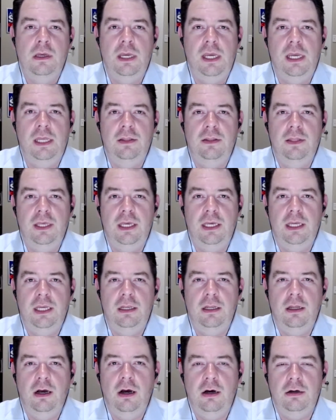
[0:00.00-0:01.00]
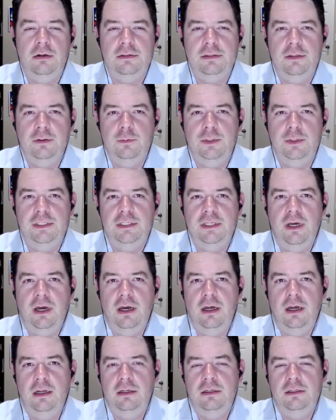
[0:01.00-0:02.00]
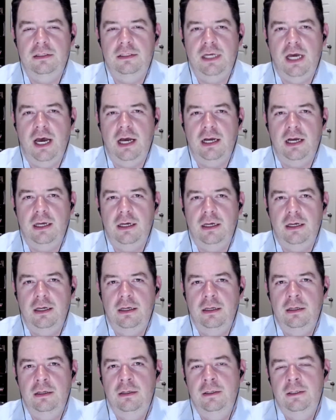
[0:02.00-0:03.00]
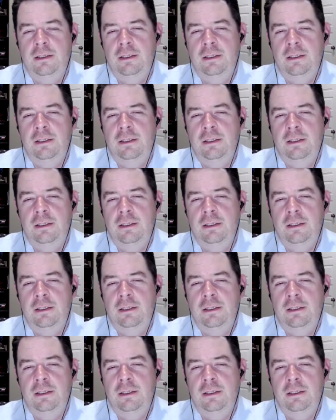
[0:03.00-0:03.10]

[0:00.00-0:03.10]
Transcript: And then also we saw DACA,